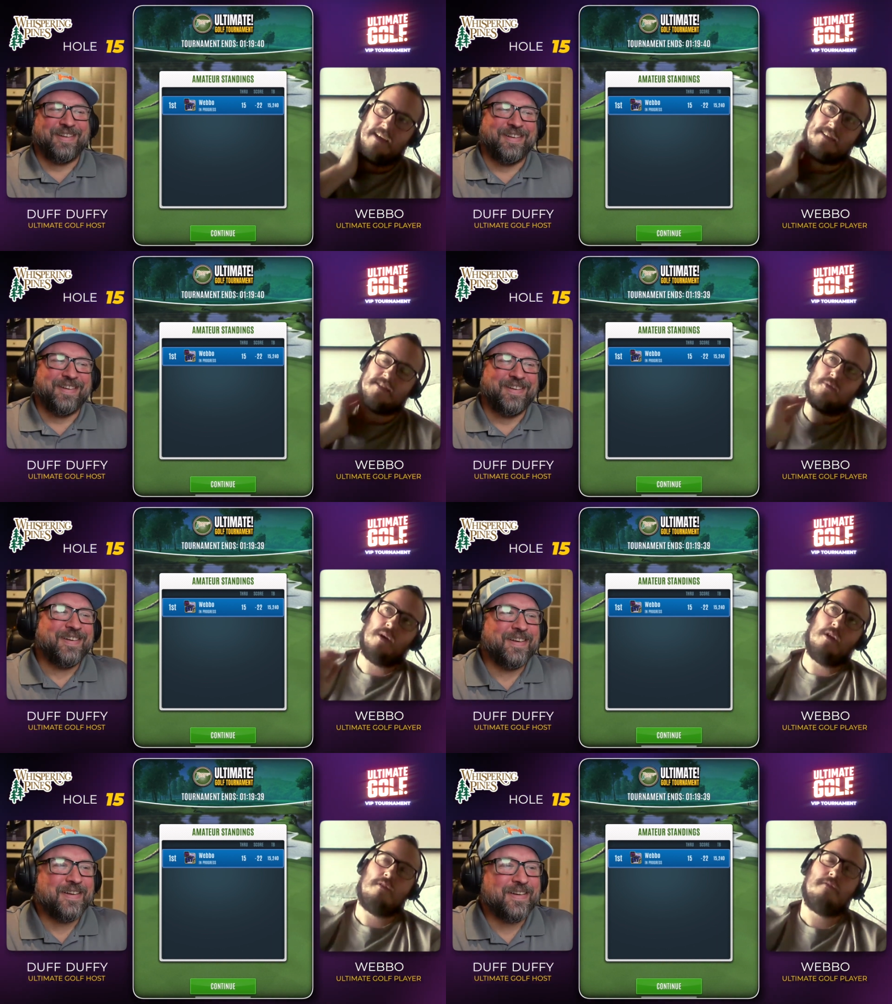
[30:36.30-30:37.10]
Speaker 1: he's
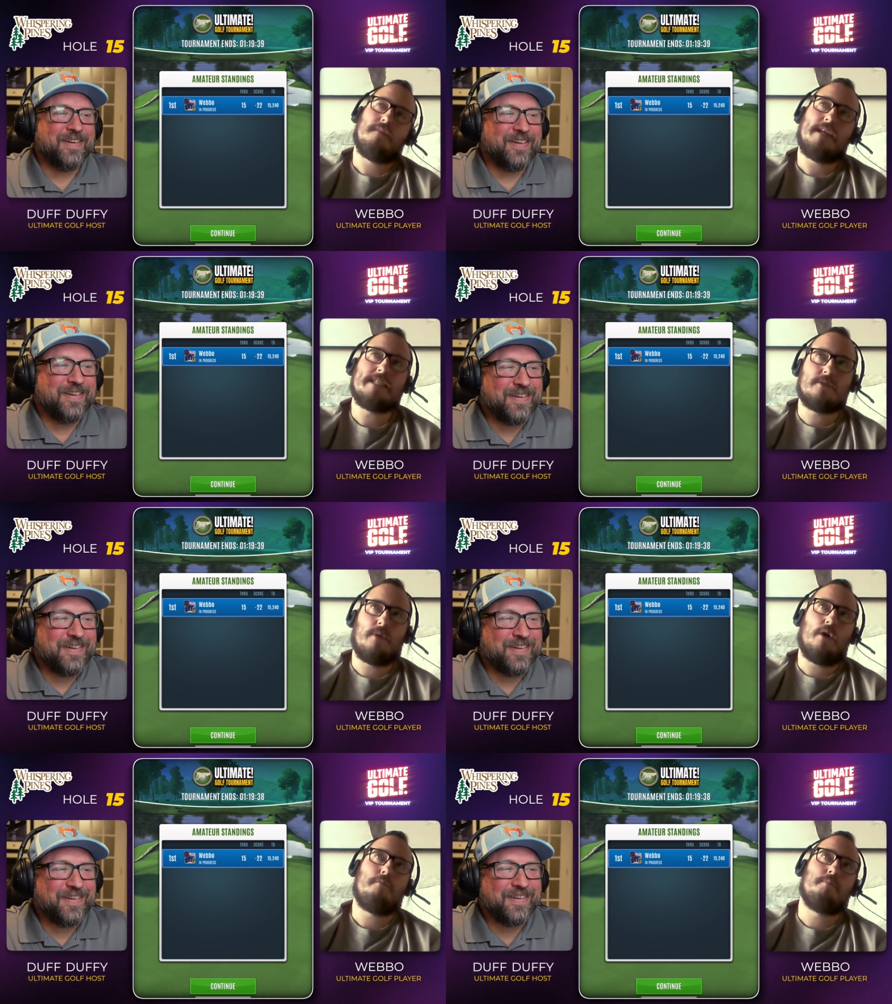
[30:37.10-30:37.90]
12. He's
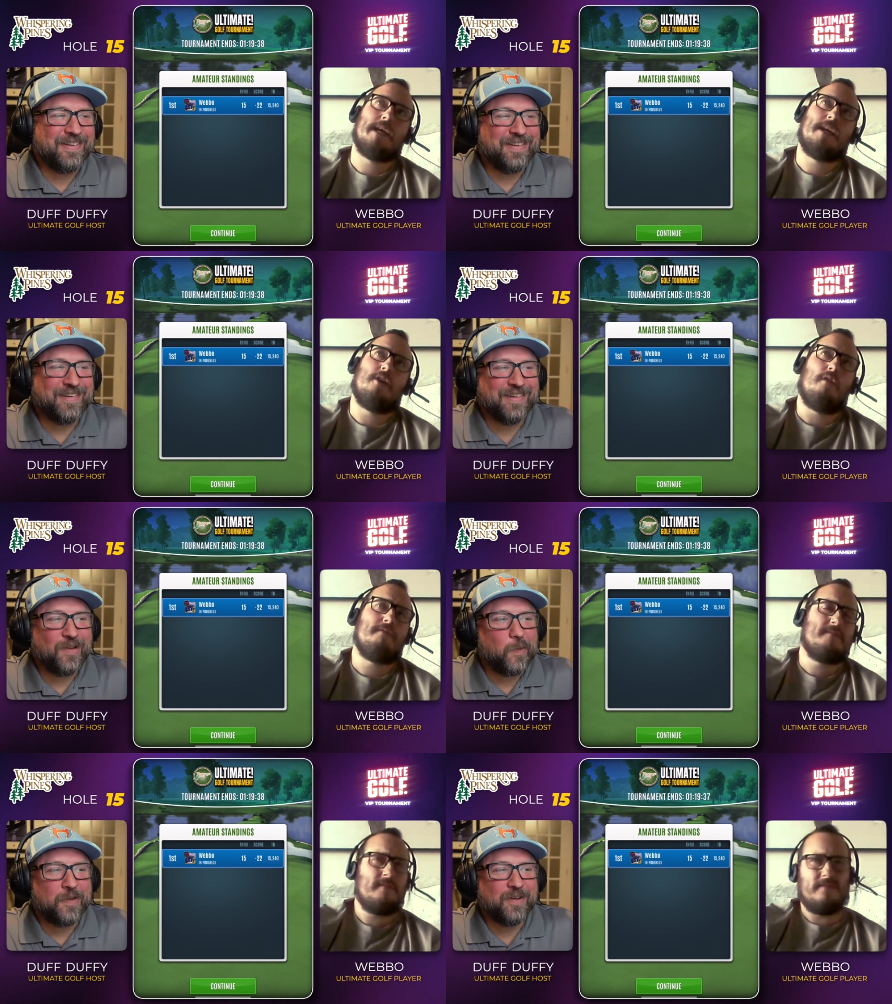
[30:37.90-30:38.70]
12 playing
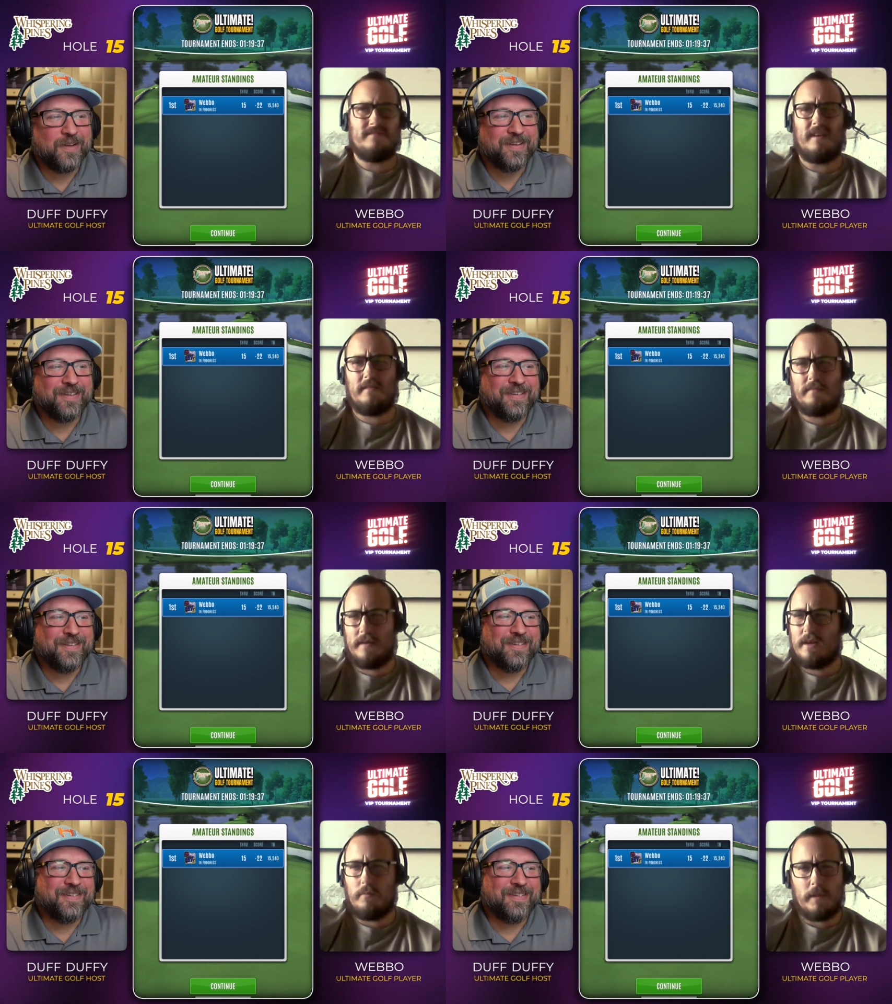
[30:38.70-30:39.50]
off. I
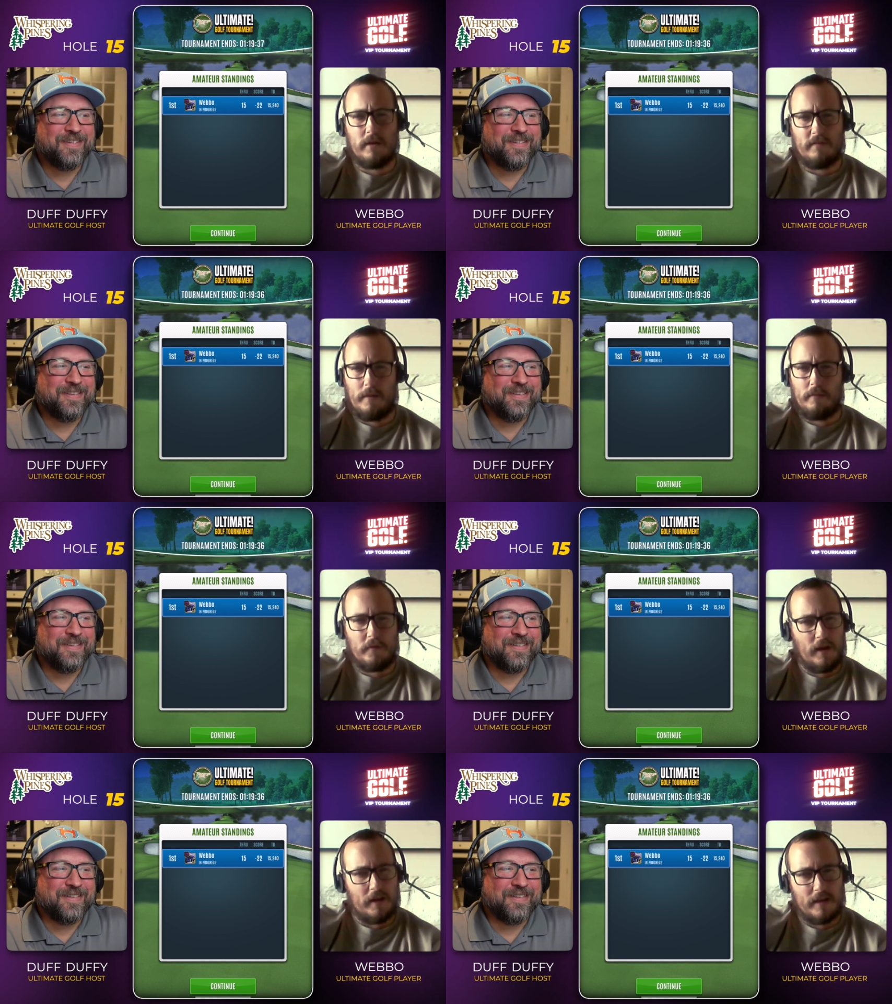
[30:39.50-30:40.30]
think he was playing off about
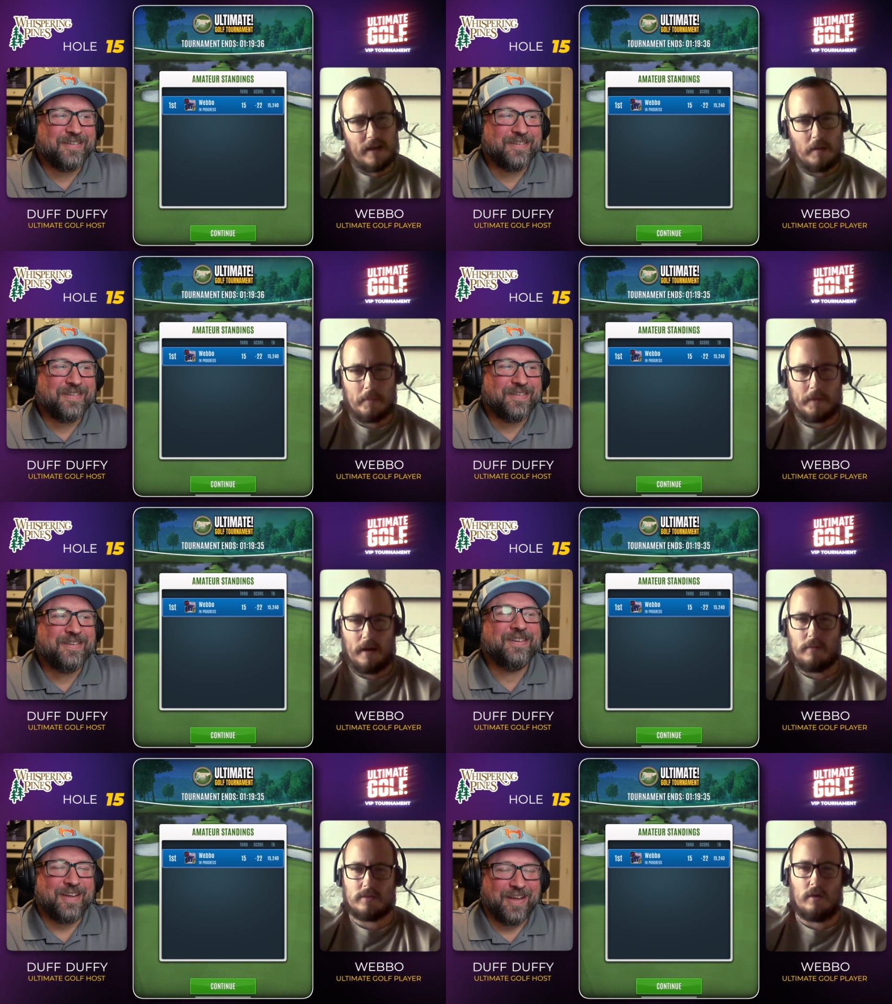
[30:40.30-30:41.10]
three handicap and
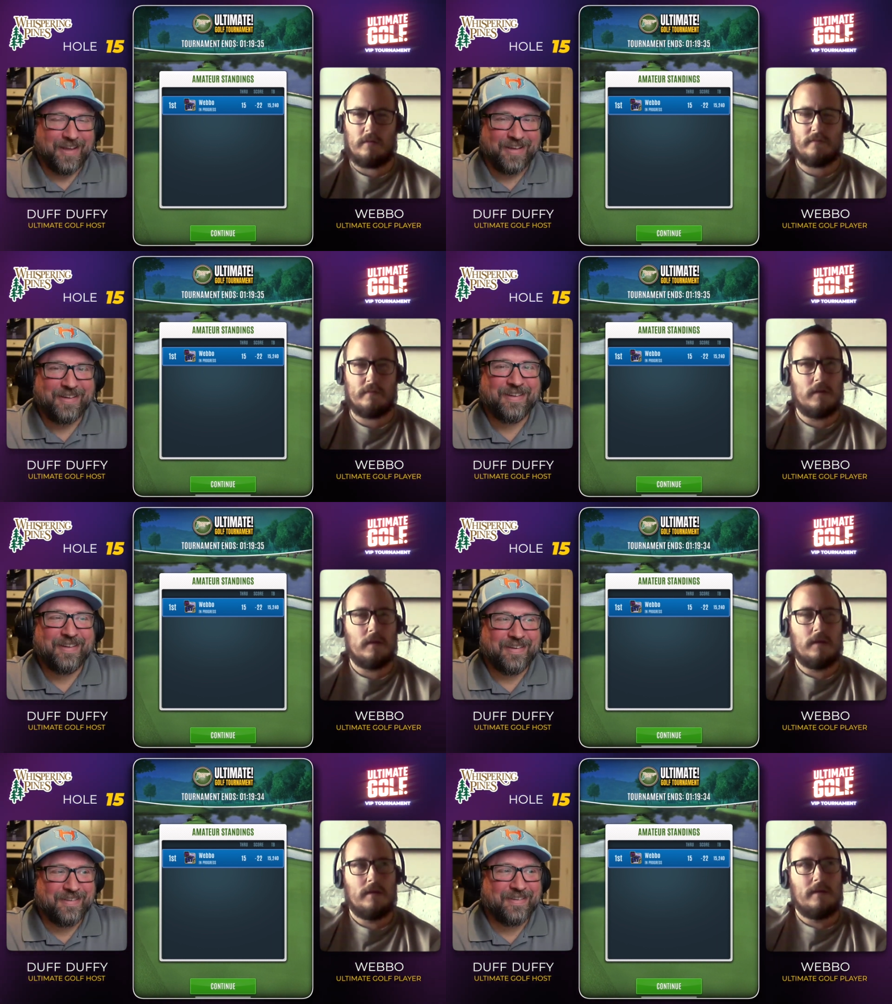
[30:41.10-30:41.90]
I was off.
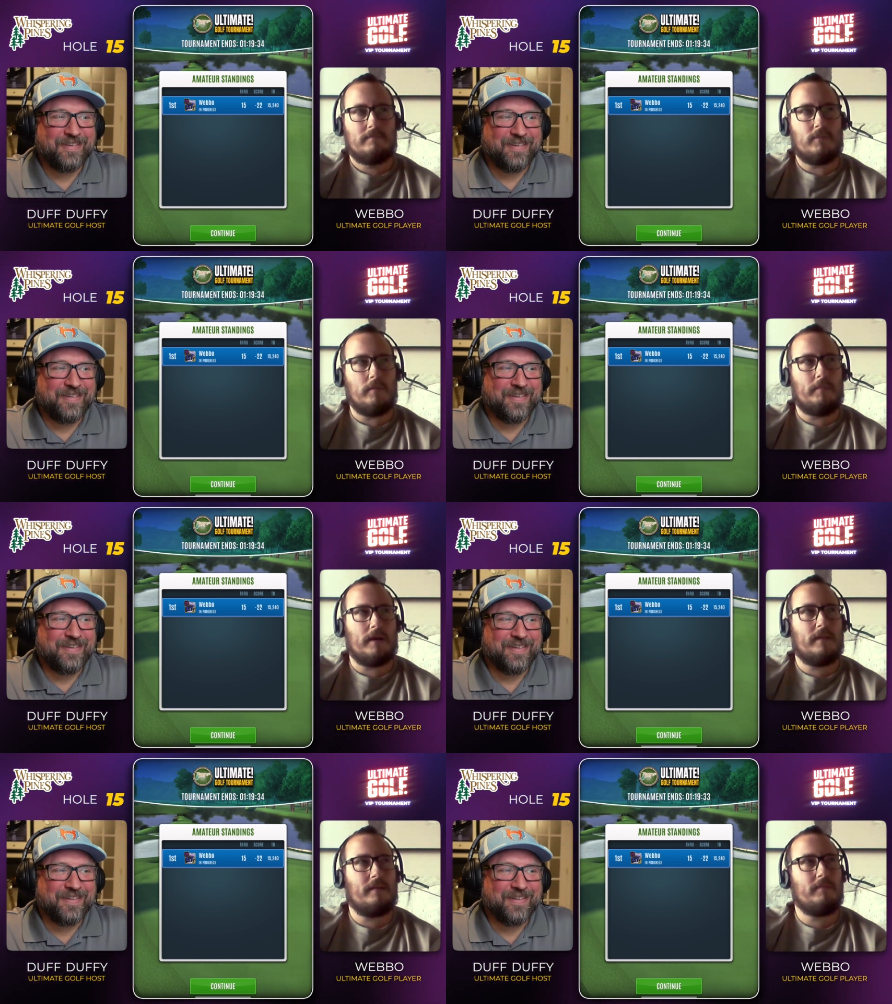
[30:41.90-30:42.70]
Probably
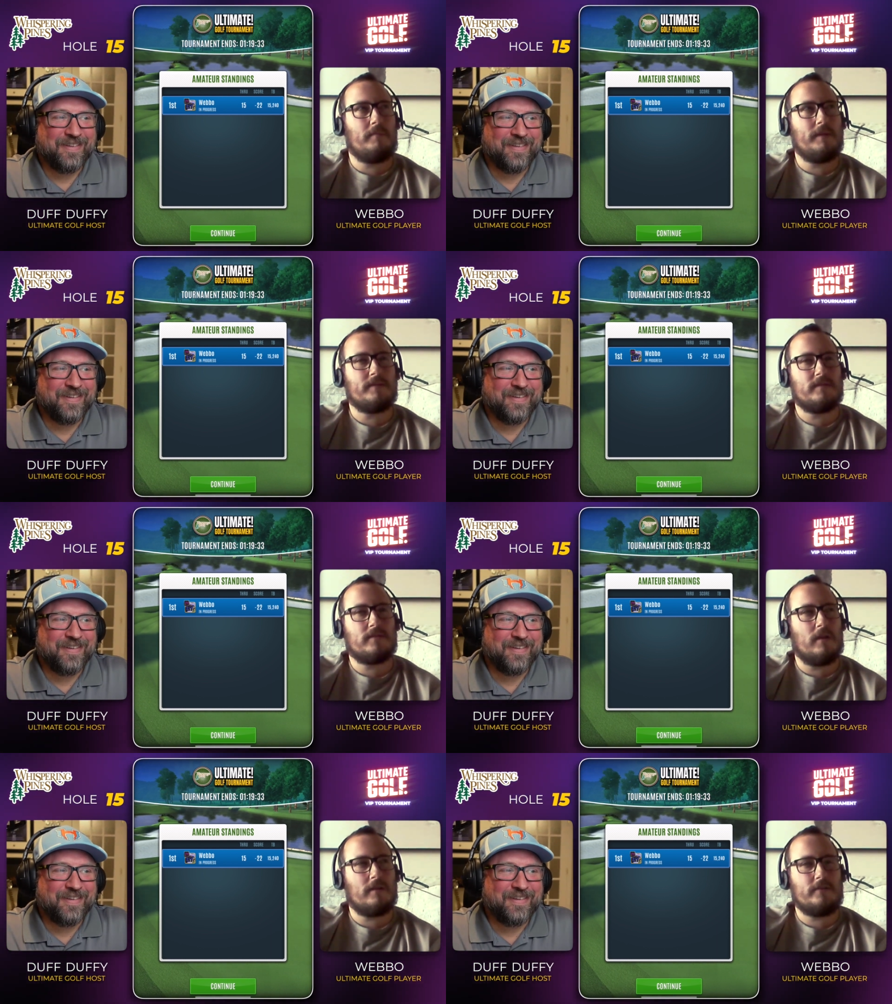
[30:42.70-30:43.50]
back then, maybe
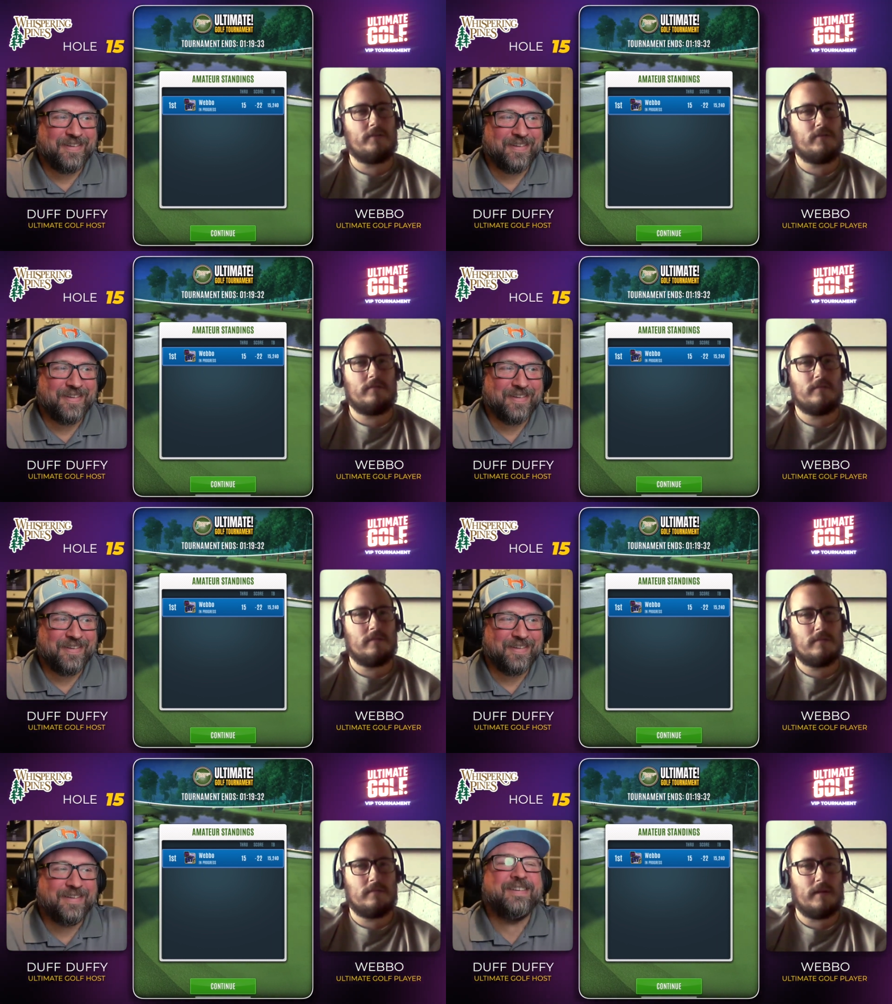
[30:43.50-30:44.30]
scratch.
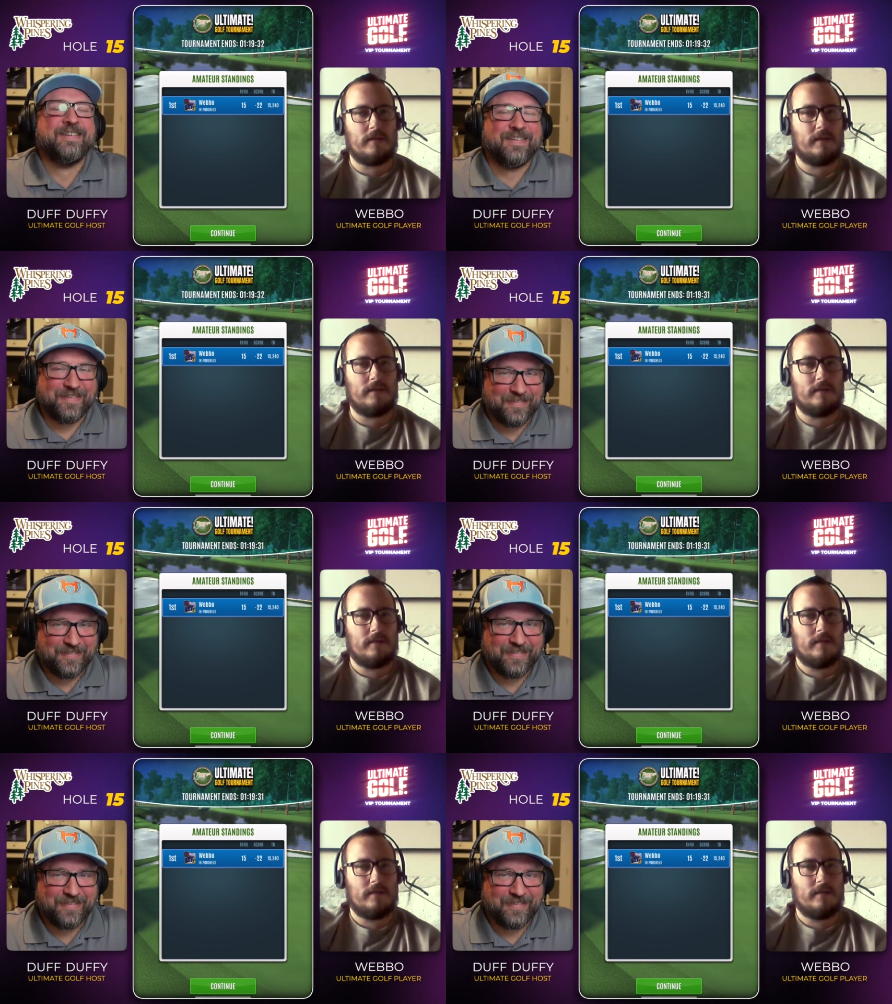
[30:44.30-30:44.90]
Back then.